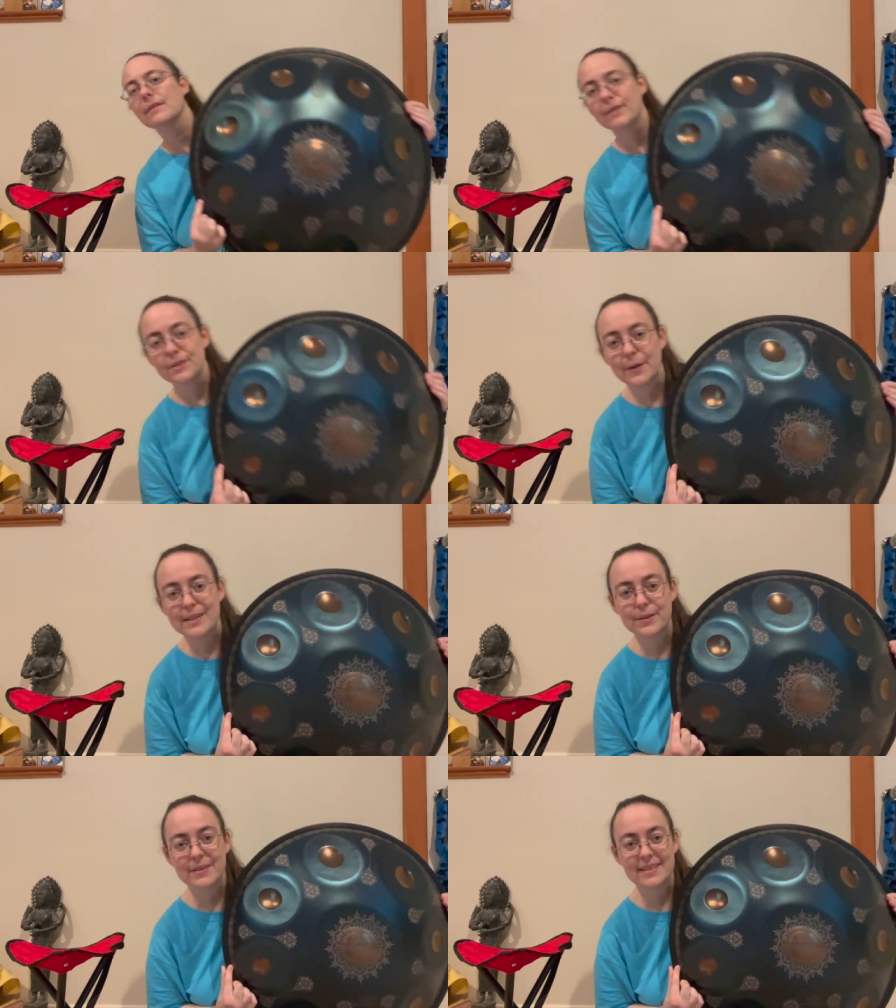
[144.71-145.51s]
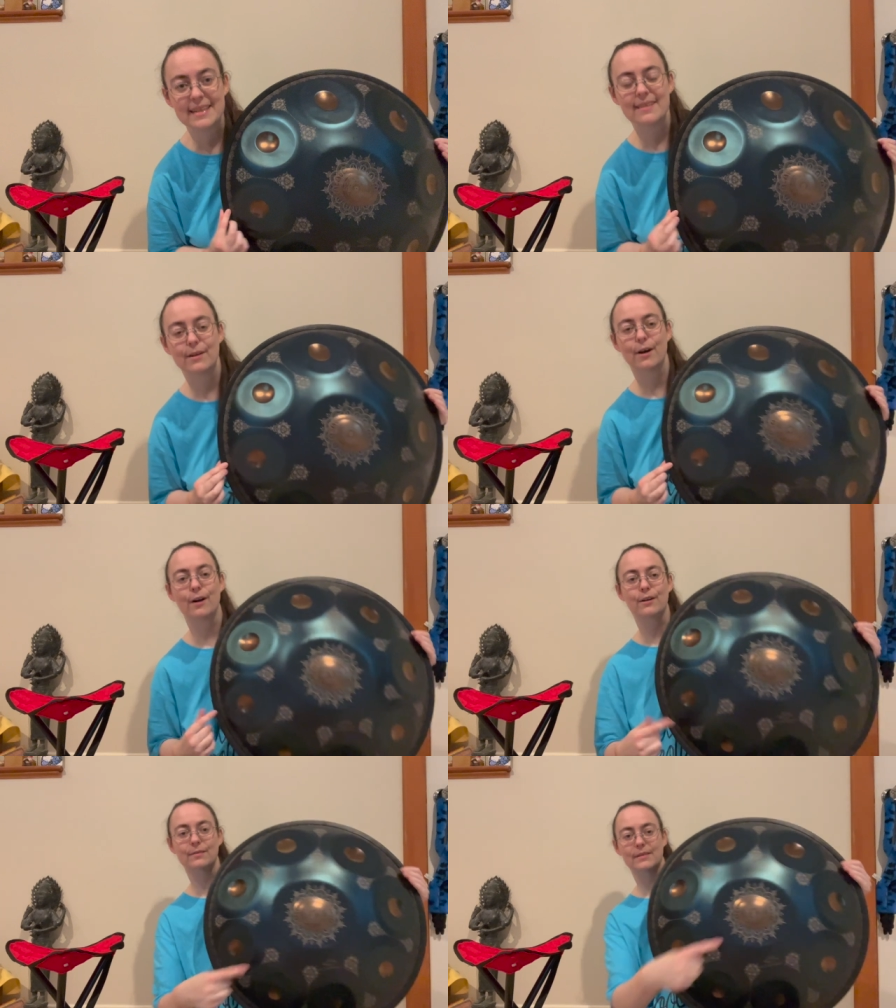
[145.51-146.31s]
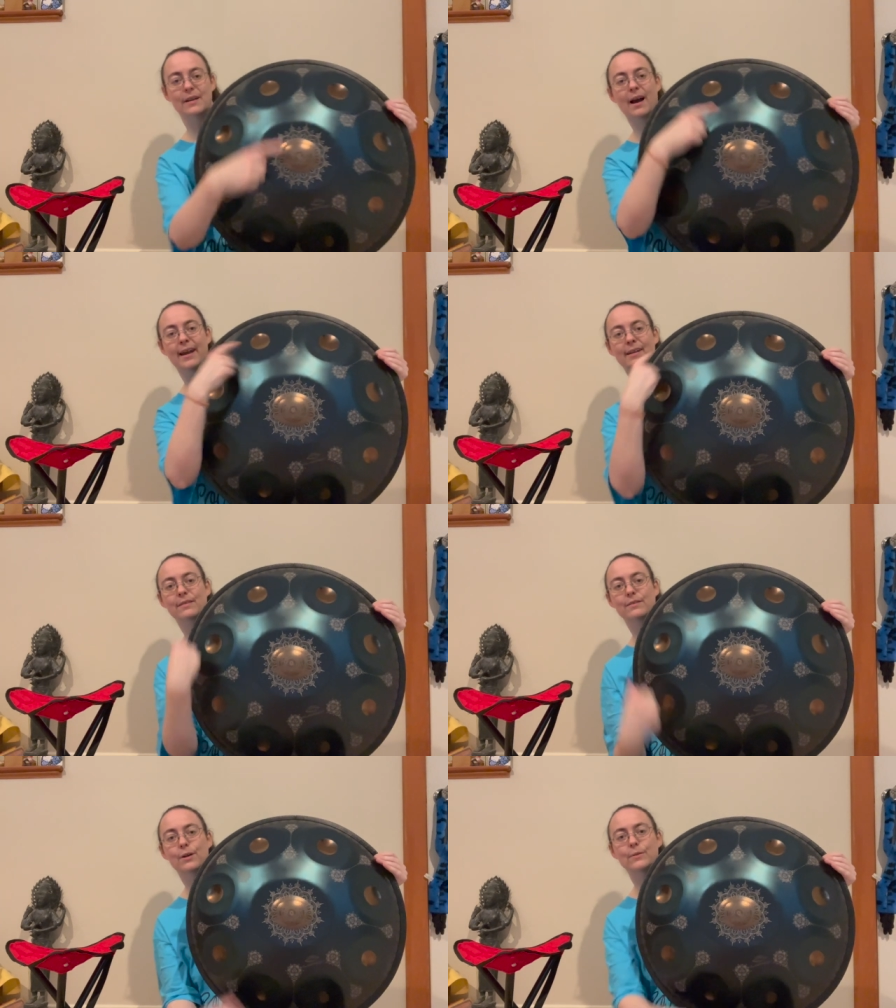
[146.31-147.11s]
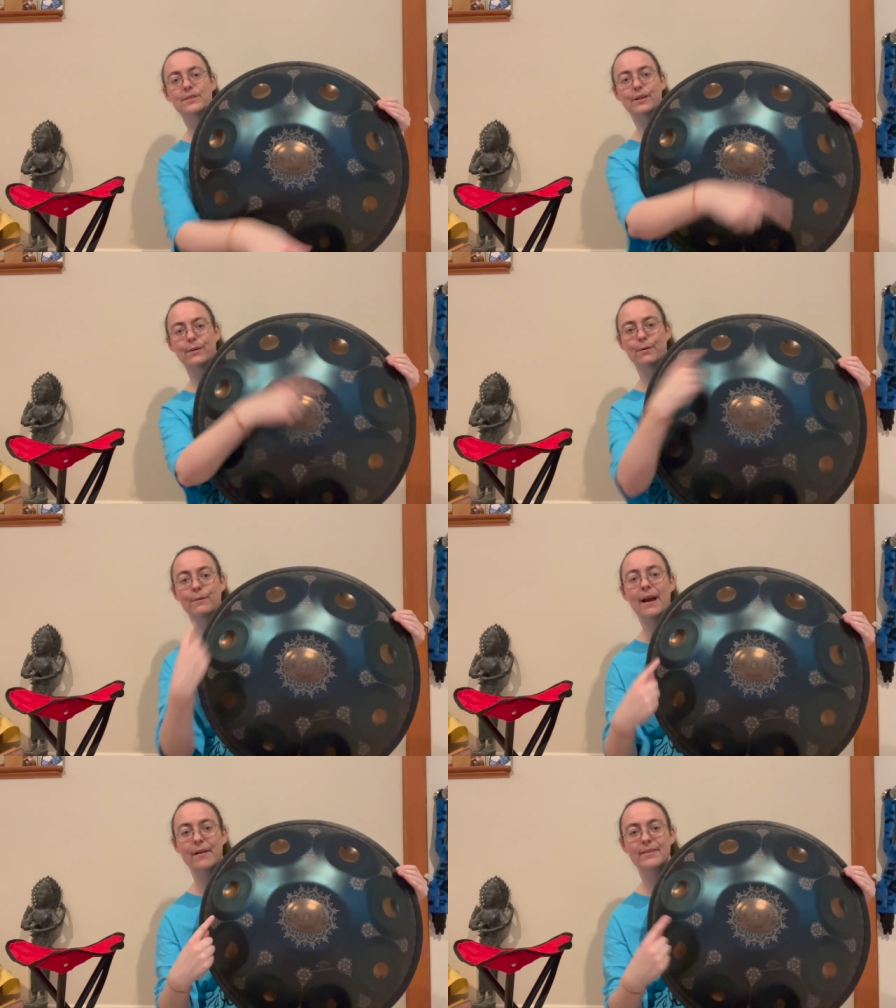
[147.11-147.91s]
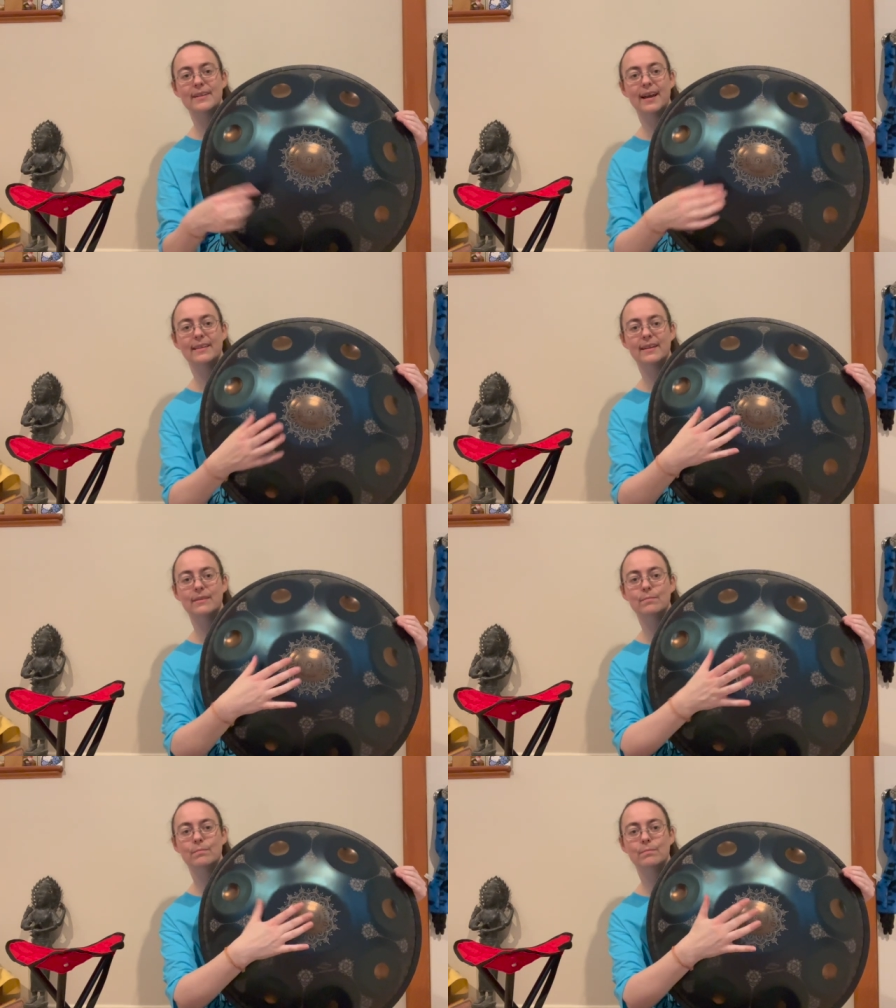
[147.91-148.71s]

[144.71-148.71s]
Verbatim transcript: So as you can see, there are nine notes that go around and then